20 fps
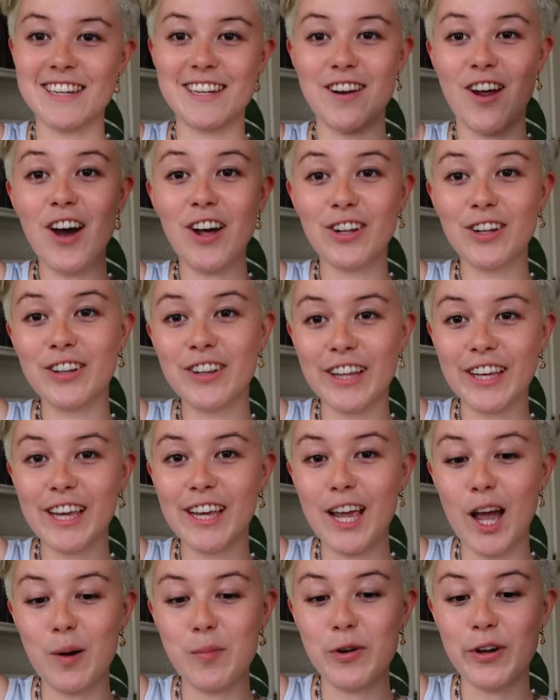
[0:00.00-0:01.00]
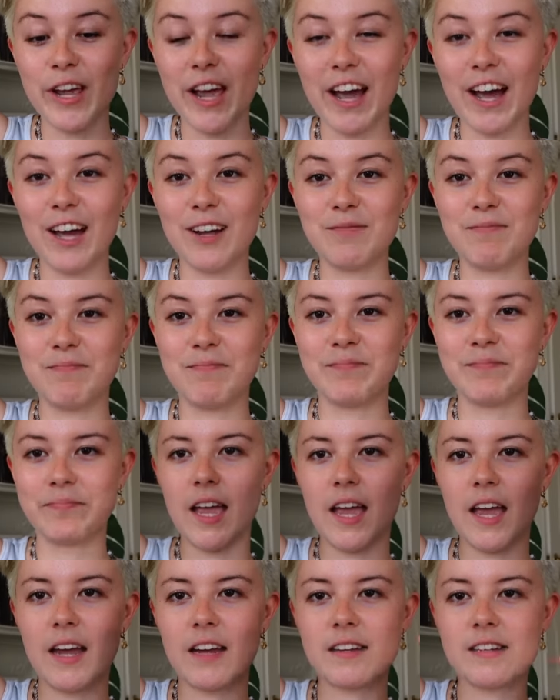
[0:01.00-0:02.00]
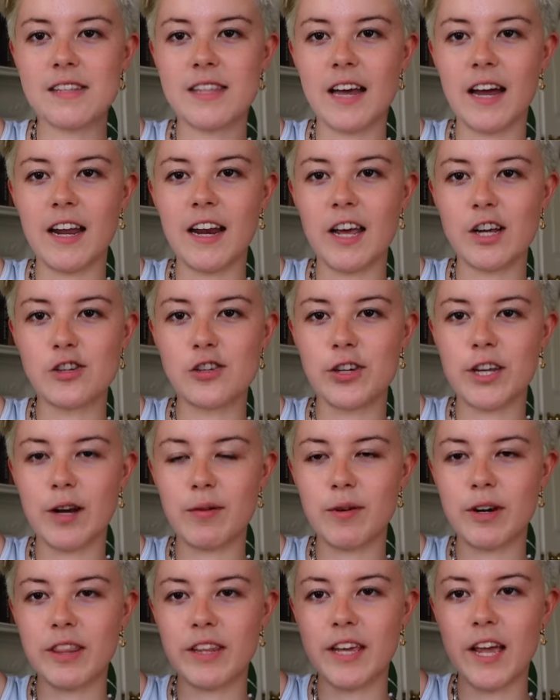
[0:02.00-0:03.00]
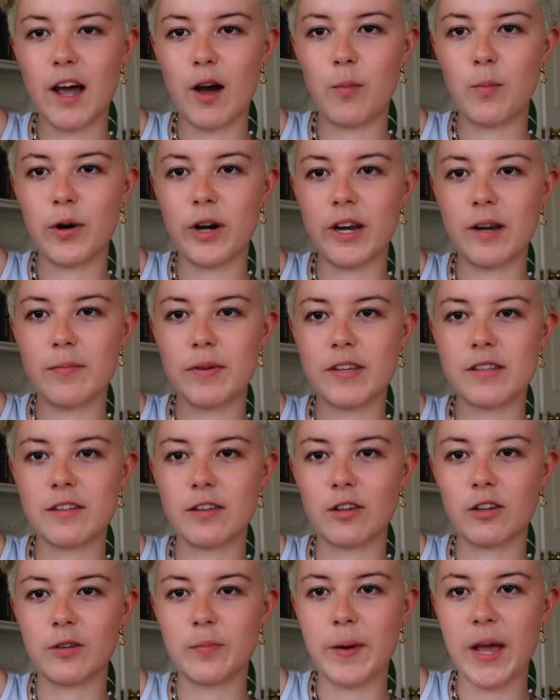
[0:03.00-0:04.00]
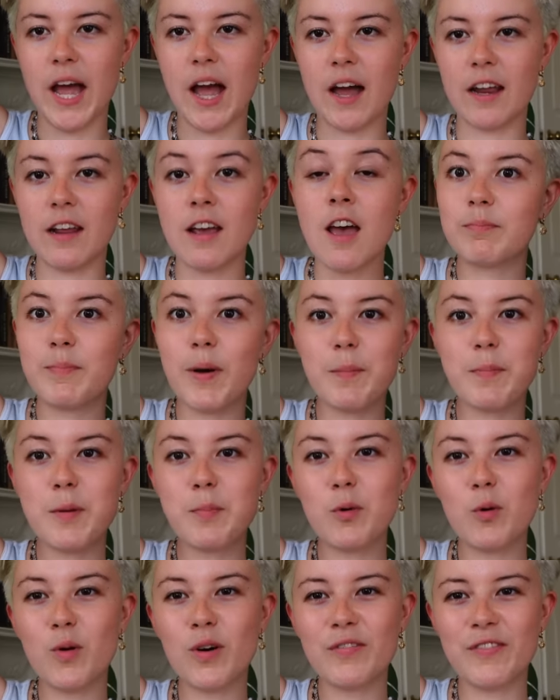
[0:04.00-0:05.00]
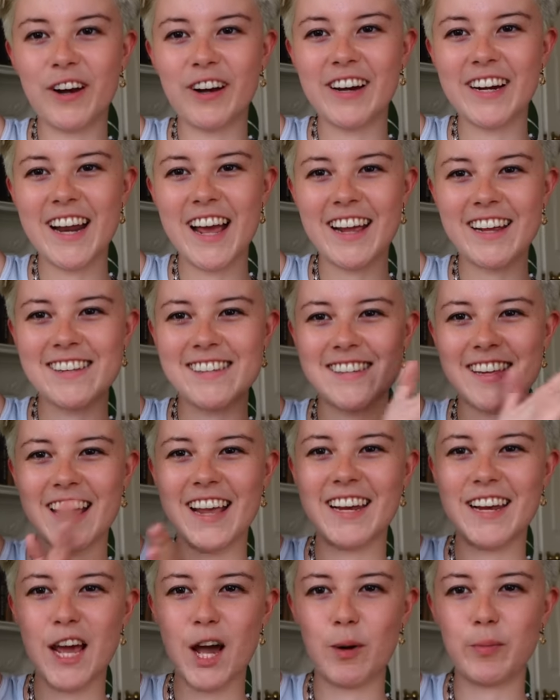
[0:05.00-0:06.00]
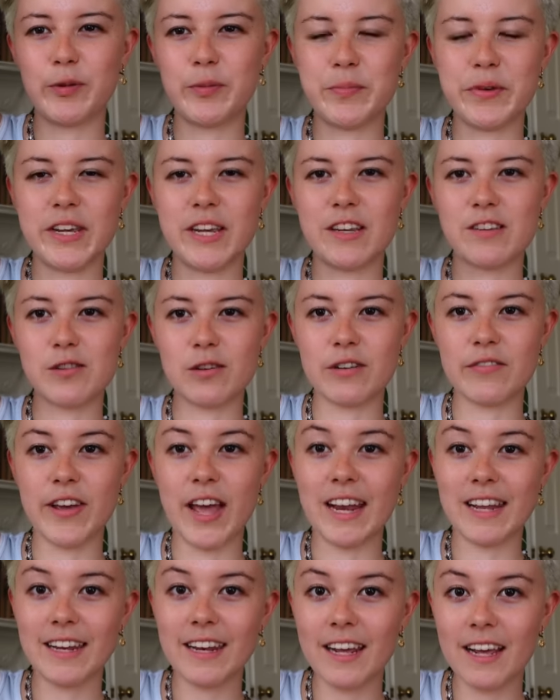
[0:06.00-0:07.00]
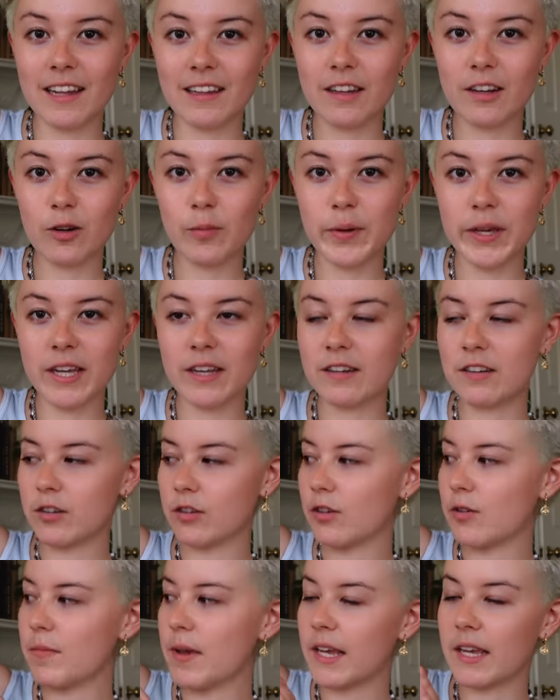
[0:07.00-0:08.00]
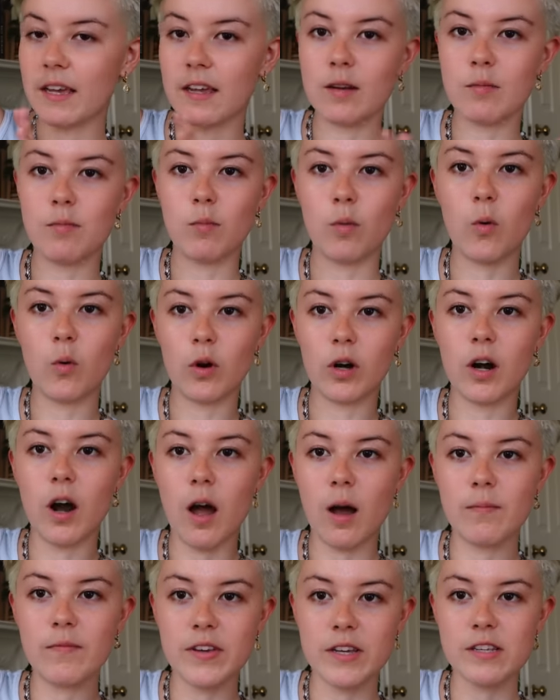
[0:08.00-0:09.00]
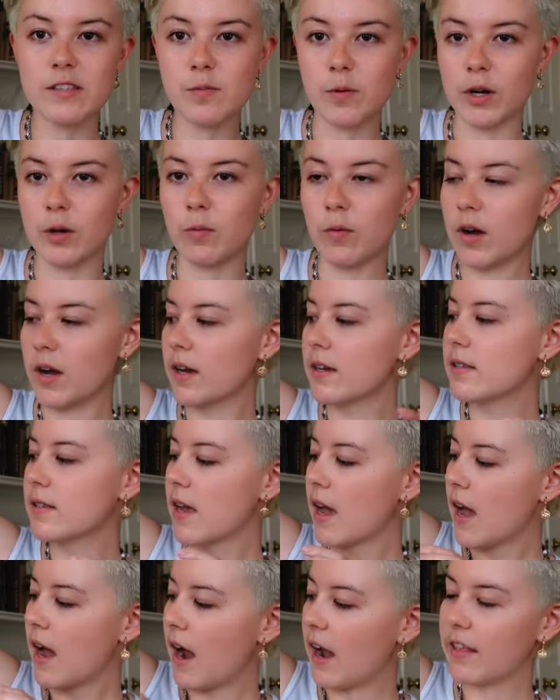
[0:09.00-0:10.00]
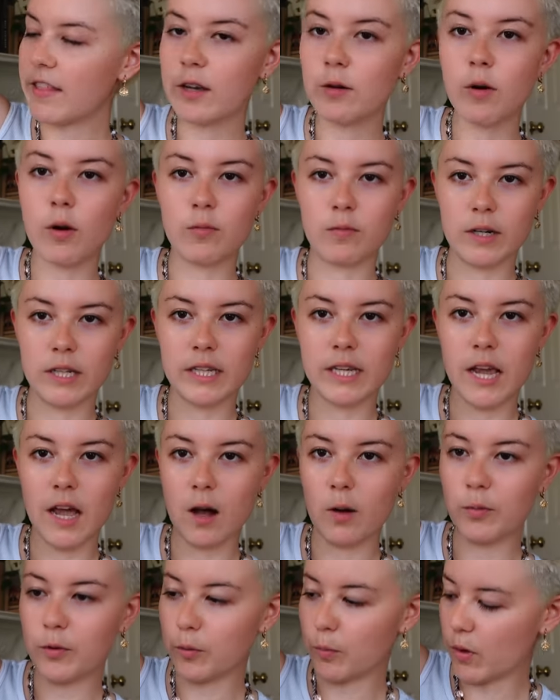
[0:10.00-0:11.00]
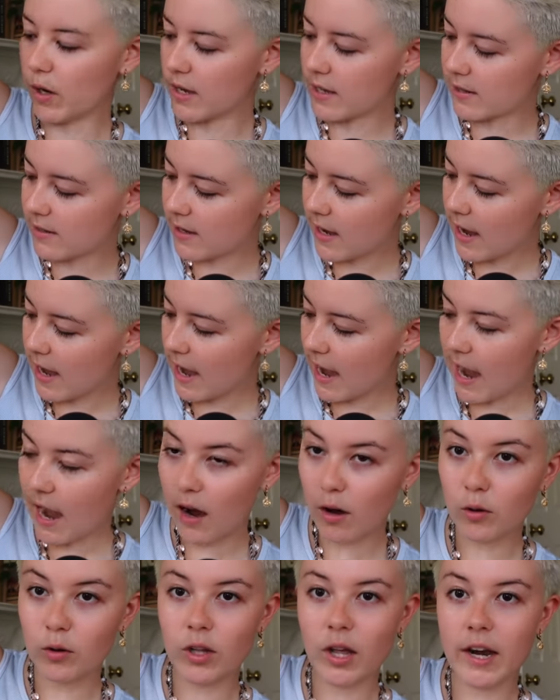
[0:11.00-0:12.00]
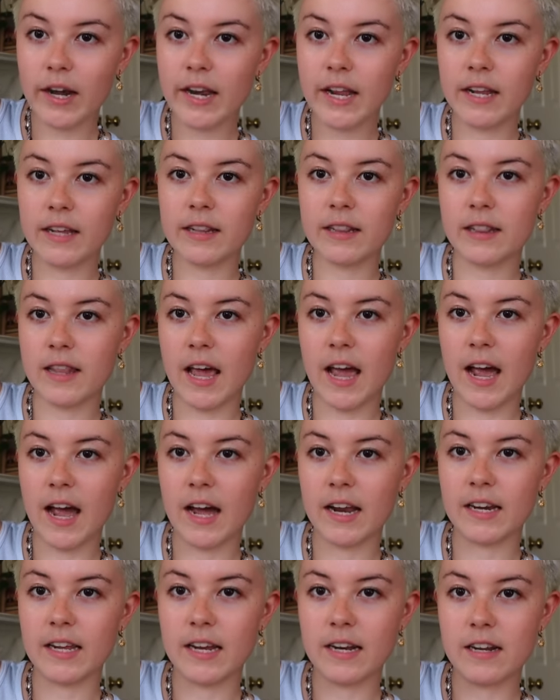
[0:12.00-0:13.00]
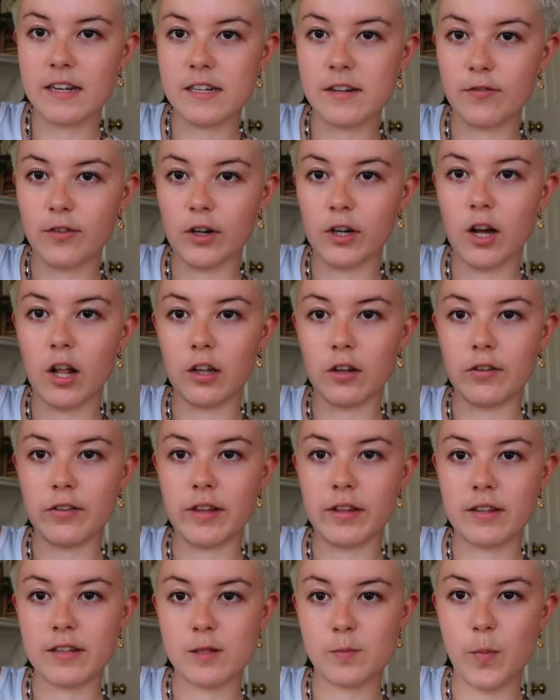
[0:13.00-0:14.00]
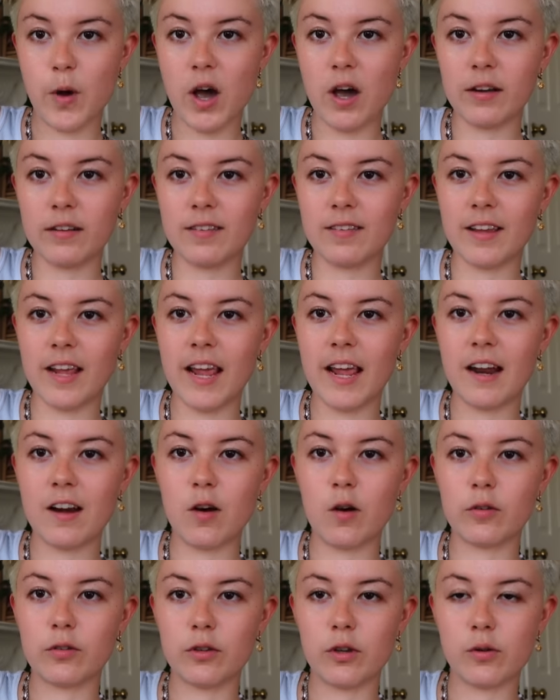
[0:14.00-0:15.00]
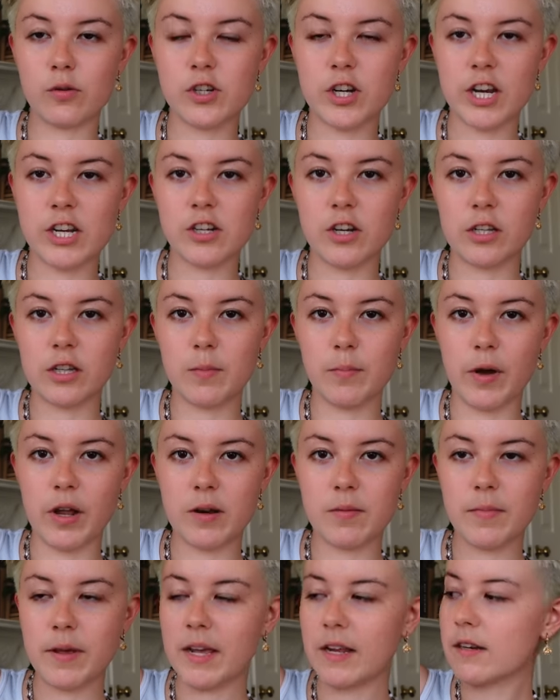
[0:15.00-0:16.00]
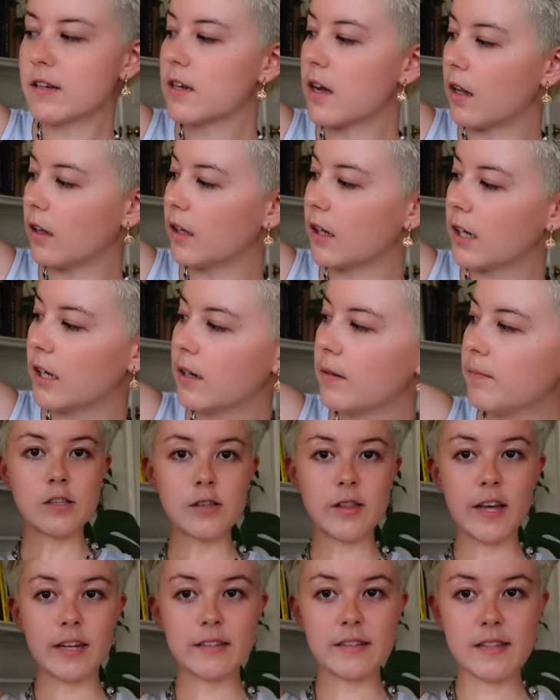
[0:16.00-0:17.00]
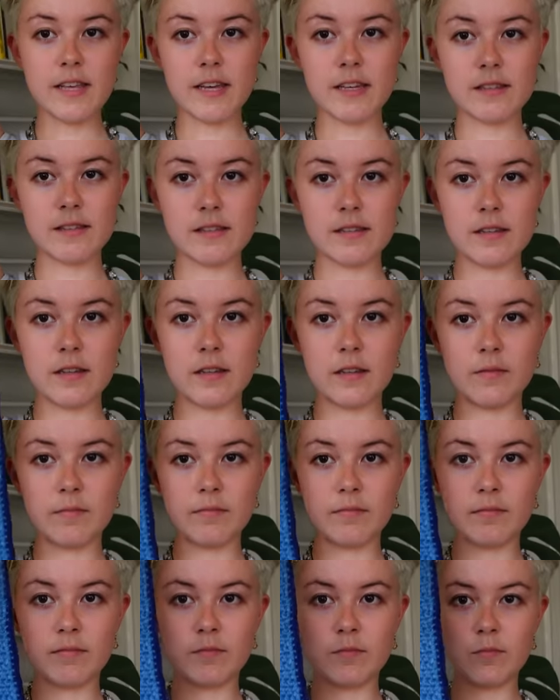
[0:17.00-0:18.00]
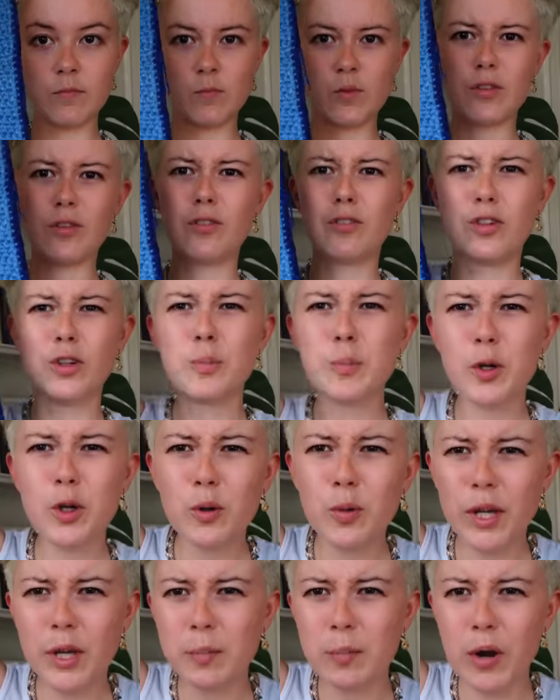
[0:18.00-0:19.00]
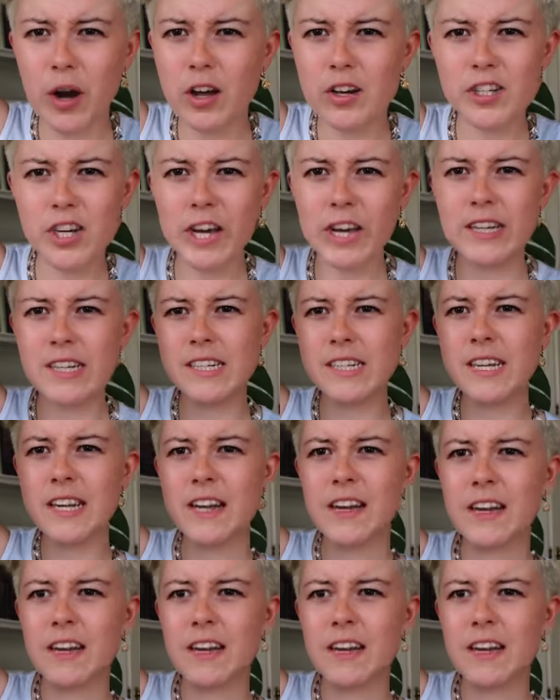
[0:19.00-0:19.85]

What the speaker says: did not look like a cowboy hat. And that I should get rid of the cow print because it looked bad. But people were very nice and helped me sort of edit it a little bit to make it more obvious what it was. I think what really helped was outlining the hat in a different color than the spots and also changing the button band color. So that's this. It was a super quick project.